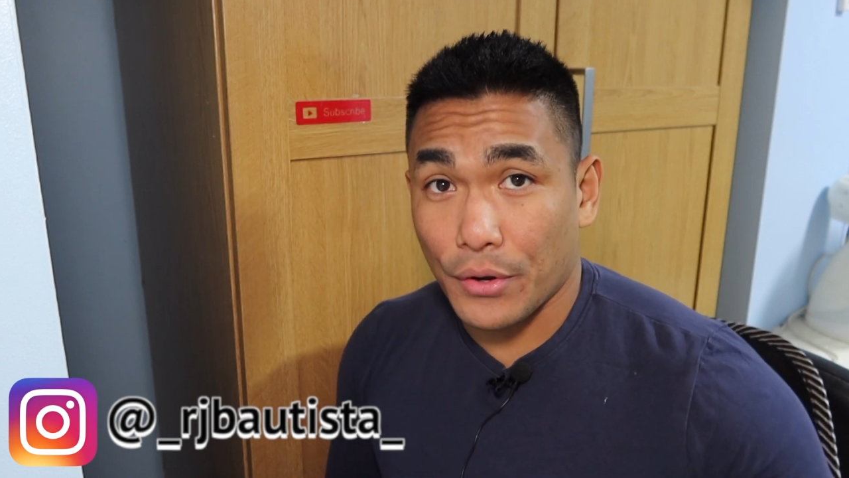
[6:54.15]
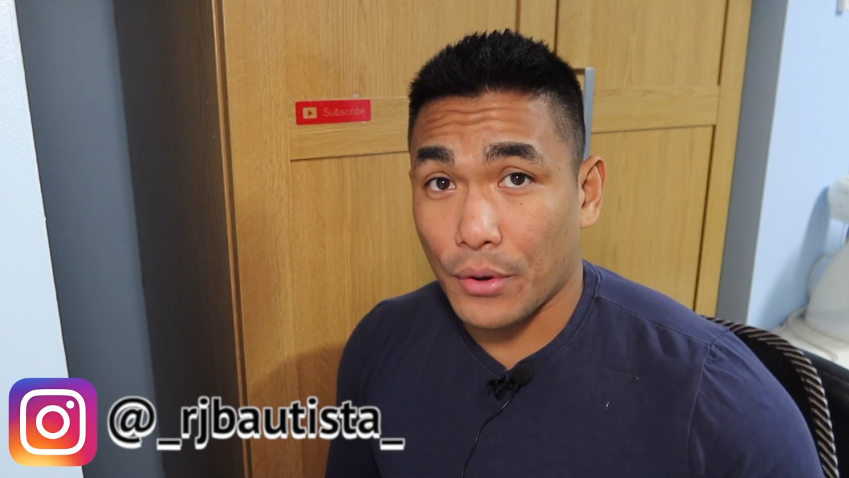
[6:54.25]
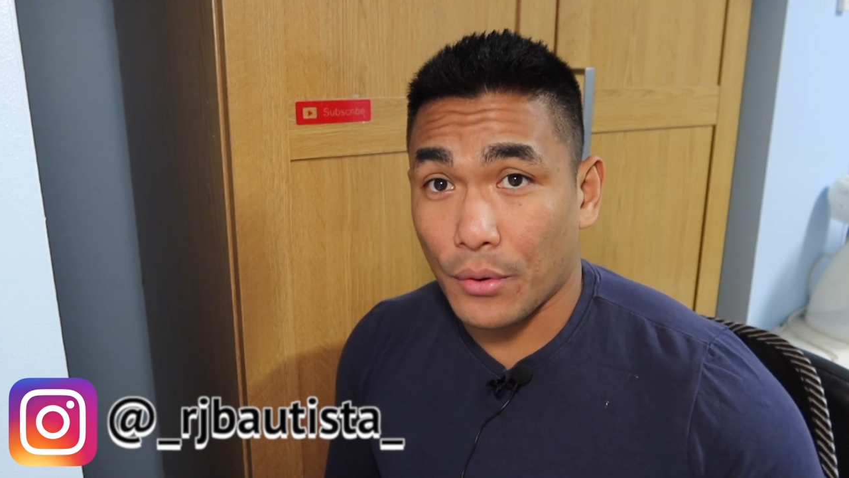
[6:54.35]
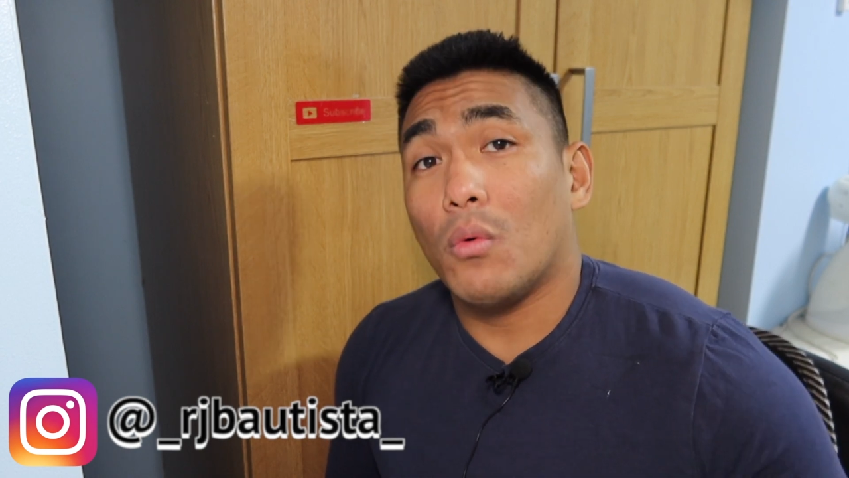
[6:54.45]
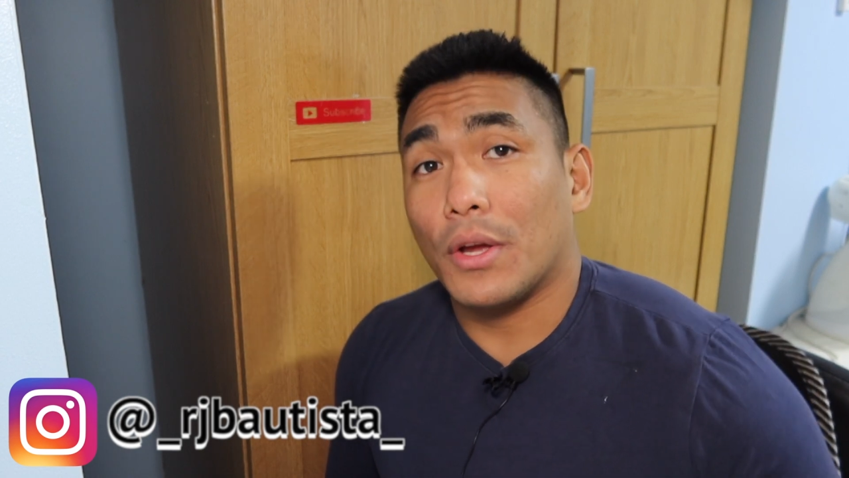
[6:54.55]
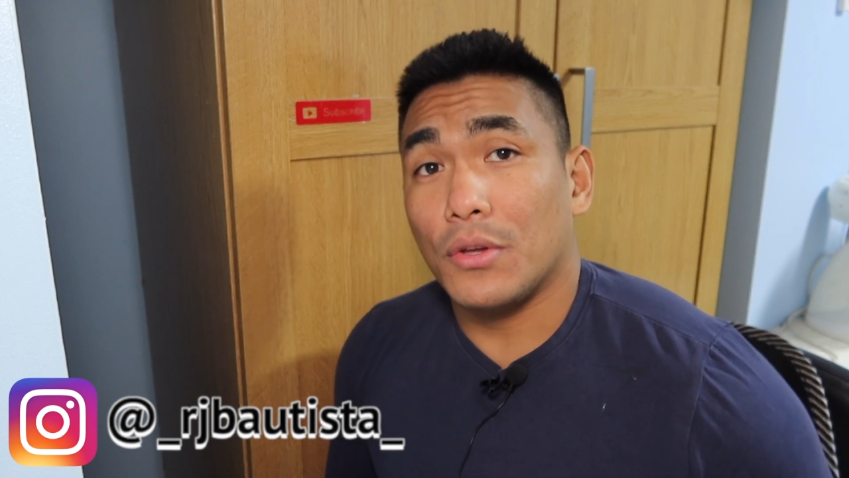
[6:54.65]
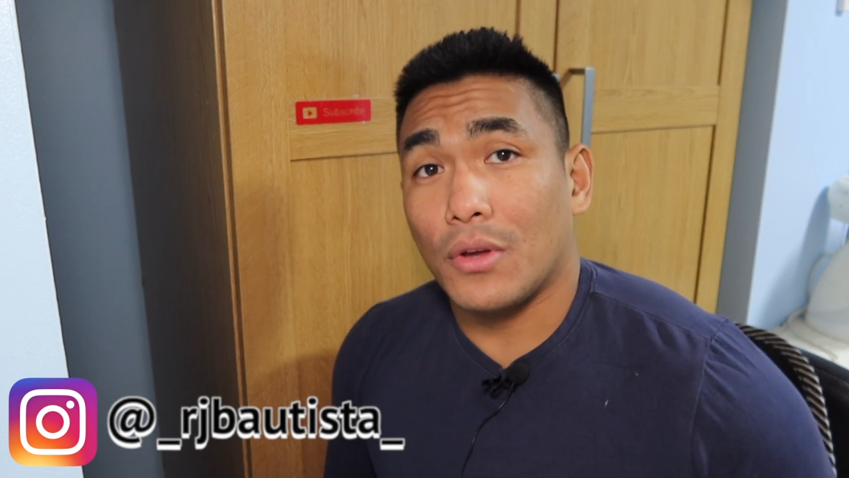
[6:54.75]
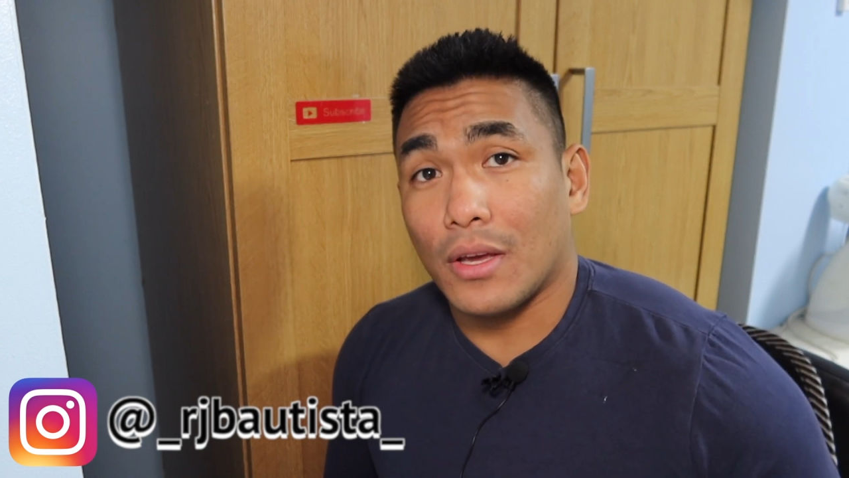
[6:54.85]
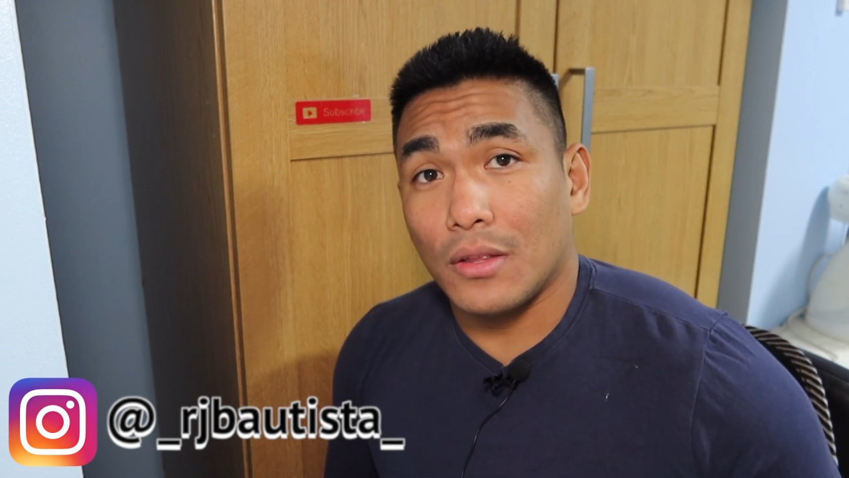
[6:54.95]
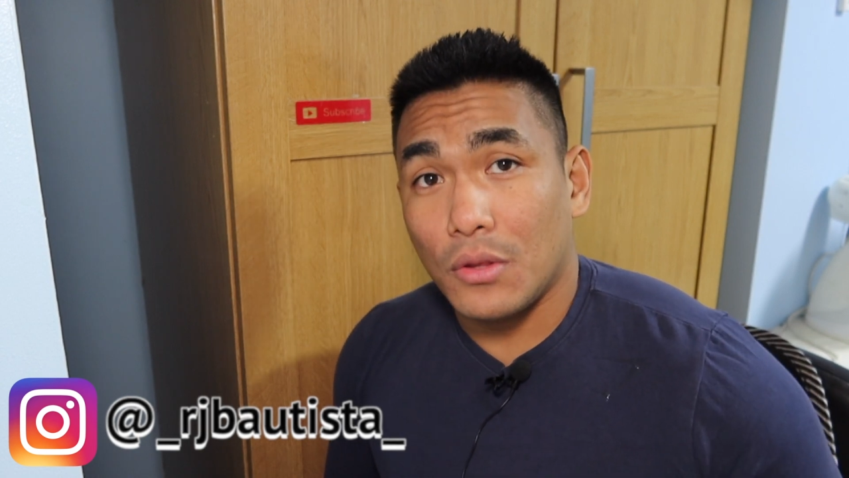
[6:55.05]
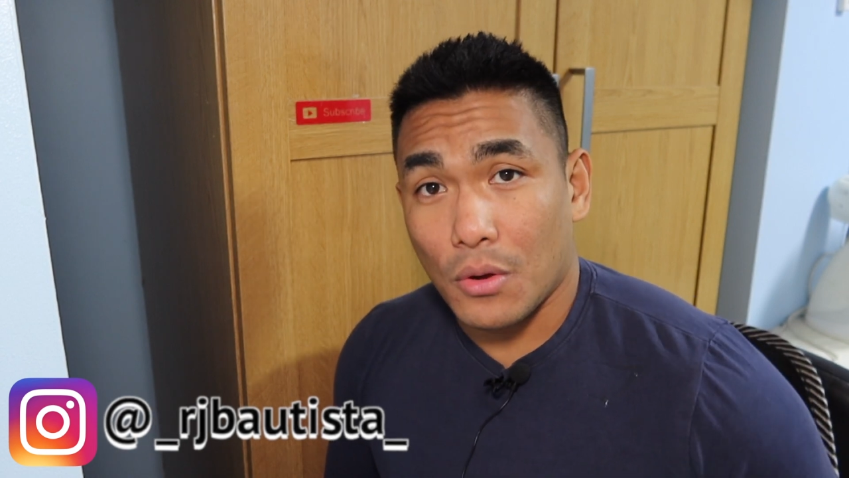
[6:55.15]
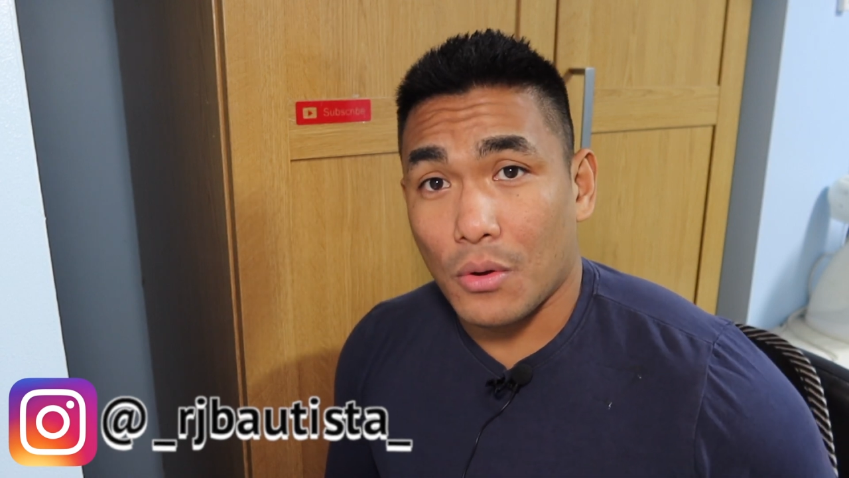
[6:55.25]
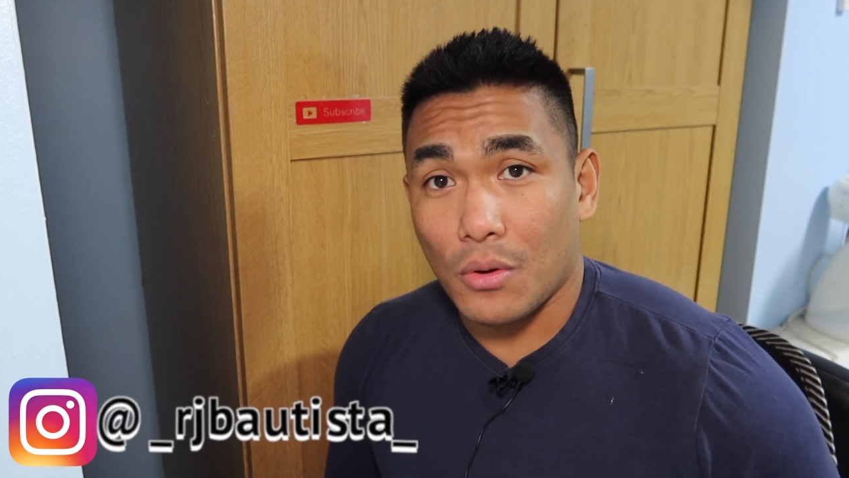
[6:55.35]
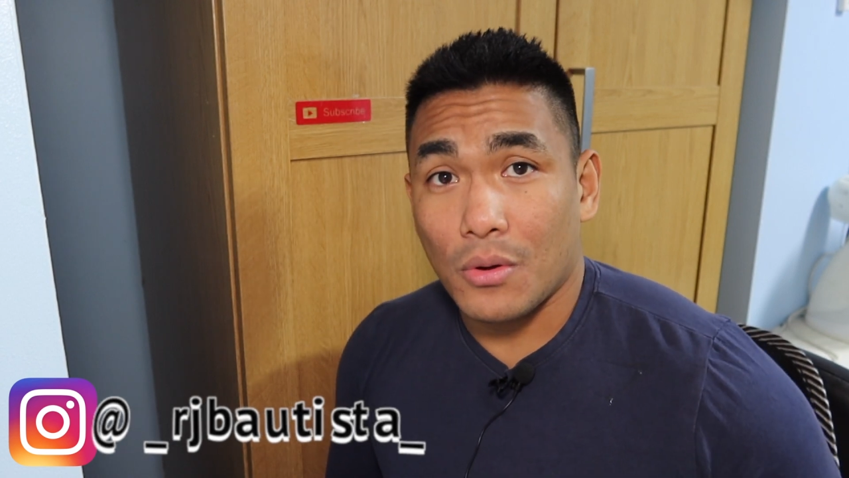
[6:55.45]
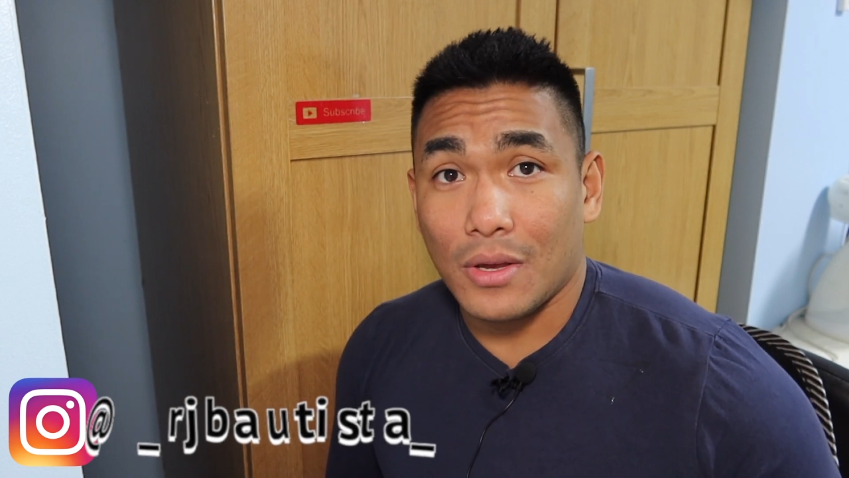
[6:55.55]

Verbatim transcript: you what you can do